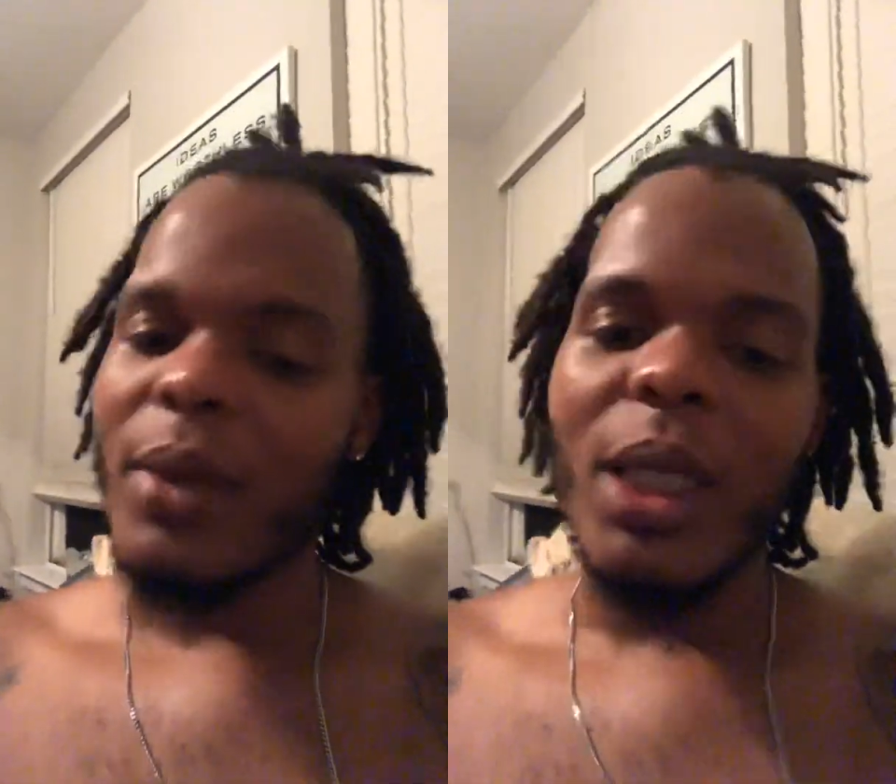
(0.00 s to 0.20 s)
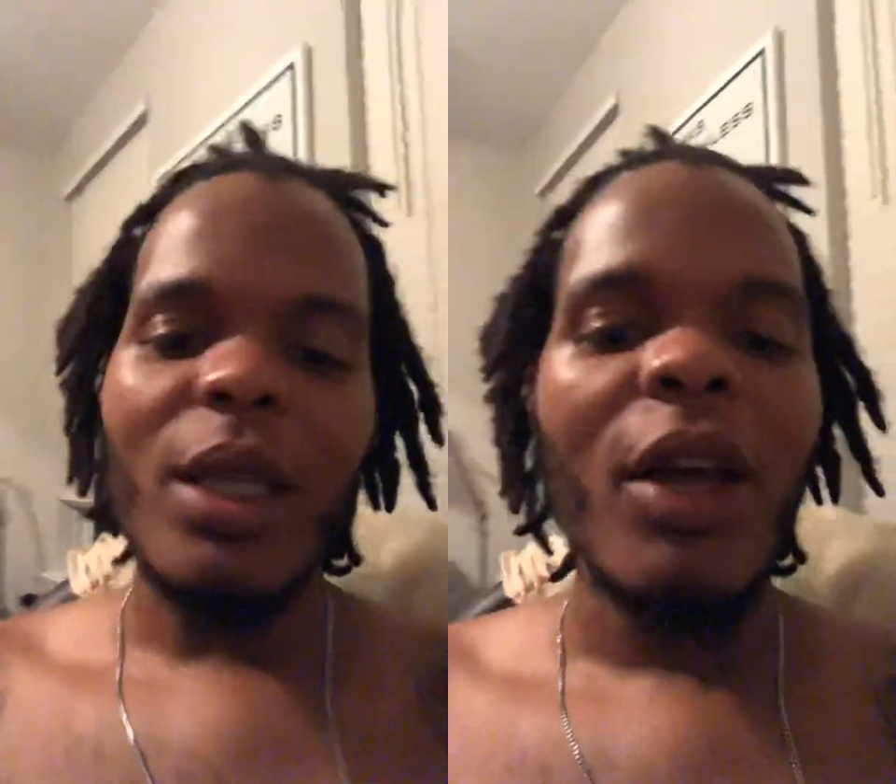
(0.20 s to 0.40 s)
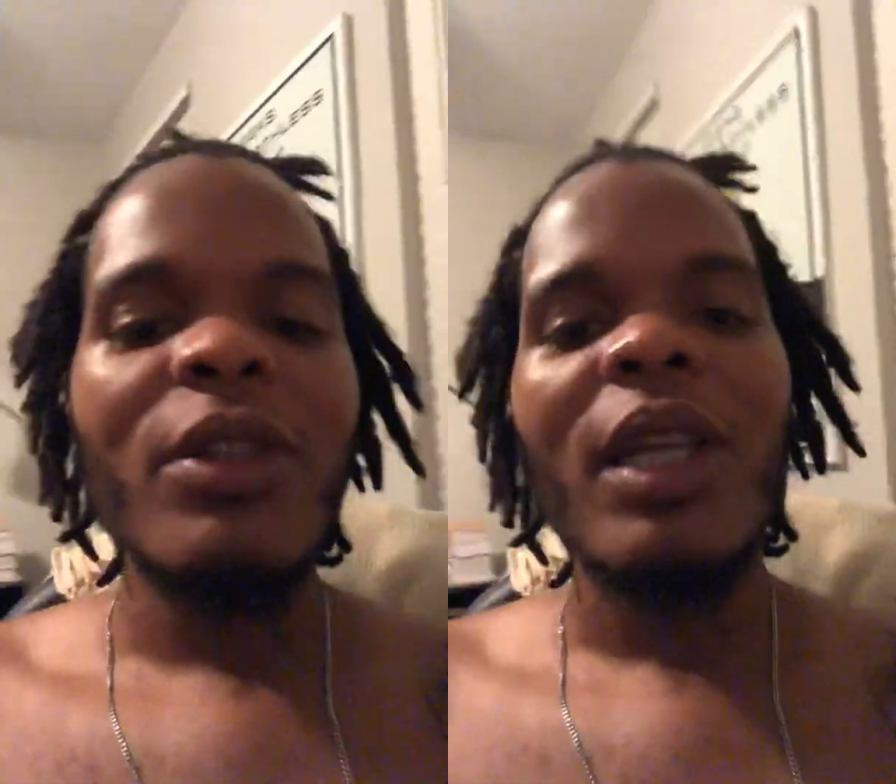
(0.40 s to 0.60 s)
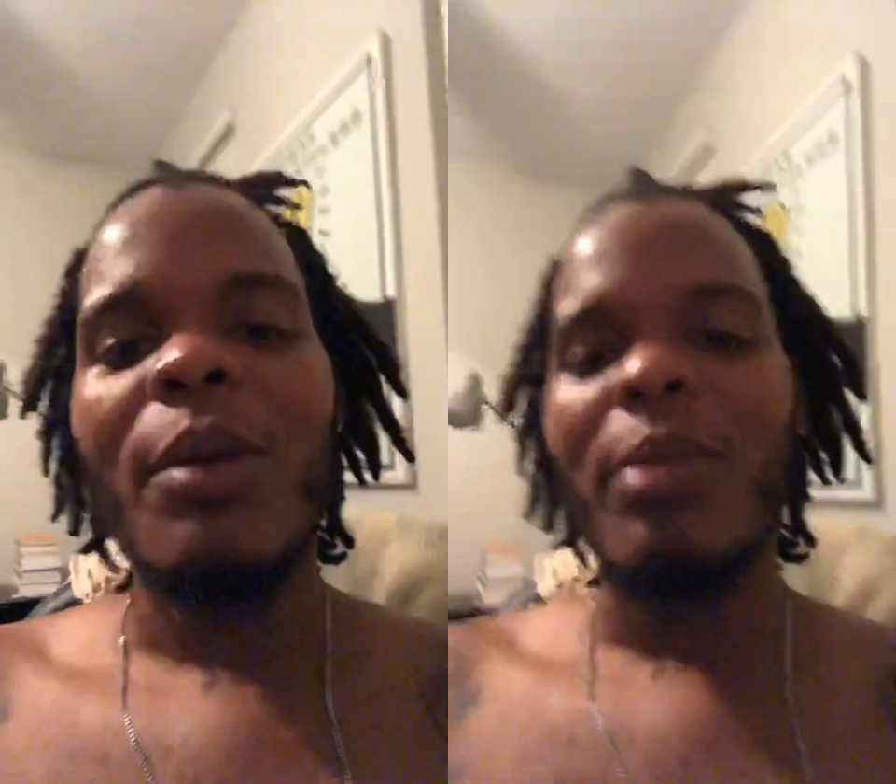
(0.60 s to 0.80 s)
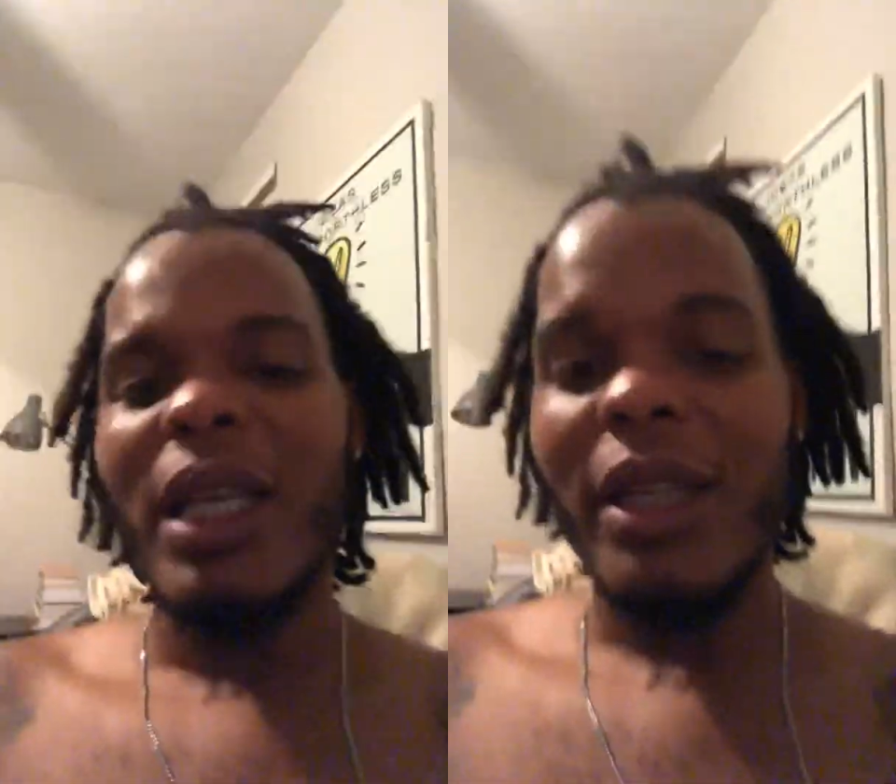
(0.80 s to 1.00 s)
Y'all stay
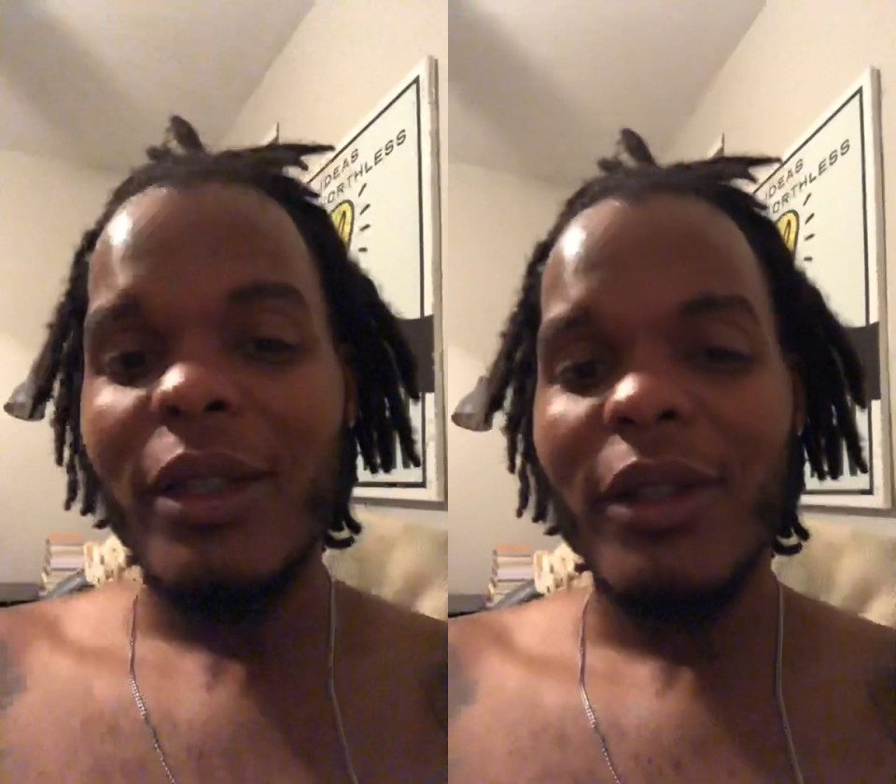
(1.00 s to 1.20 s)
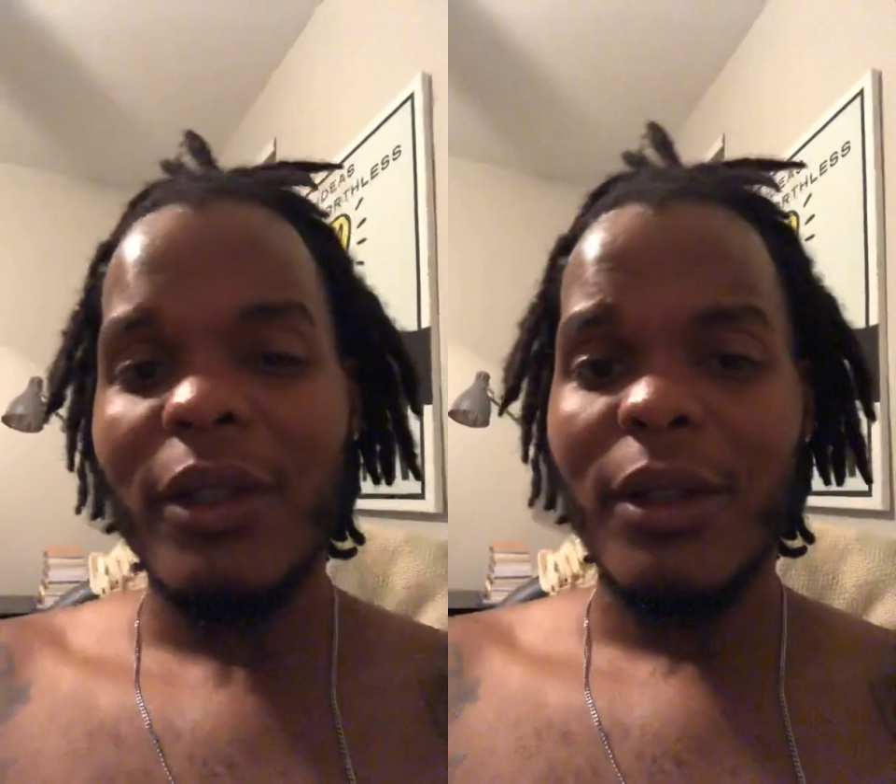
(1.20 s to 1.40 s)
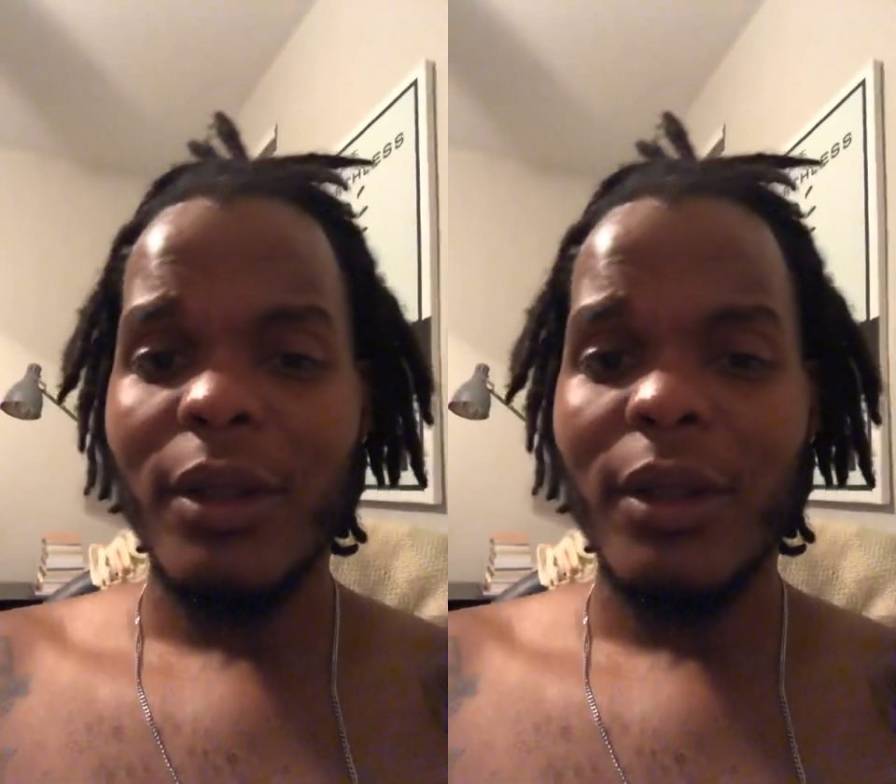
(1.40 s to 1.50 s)
blessed.